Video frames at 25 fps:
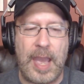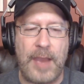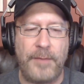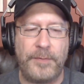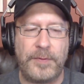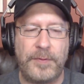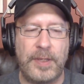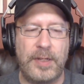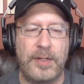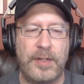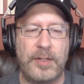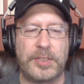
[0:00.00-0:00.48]

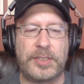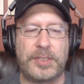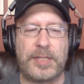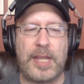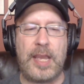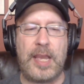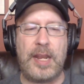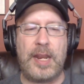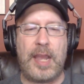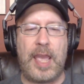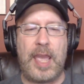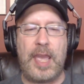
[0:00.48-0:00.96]
have to
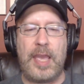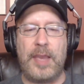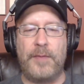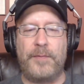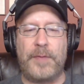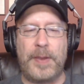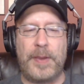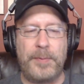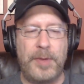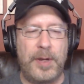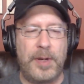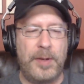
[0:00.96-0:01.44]
understand, hey,
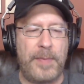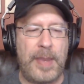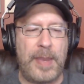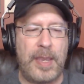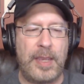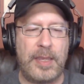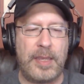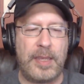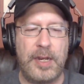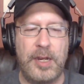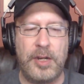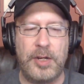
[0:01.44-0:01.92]
if I'm going to
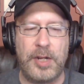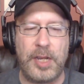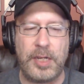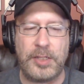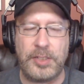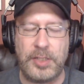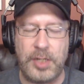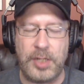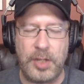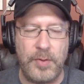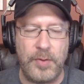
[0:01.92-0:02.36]
make an introduction,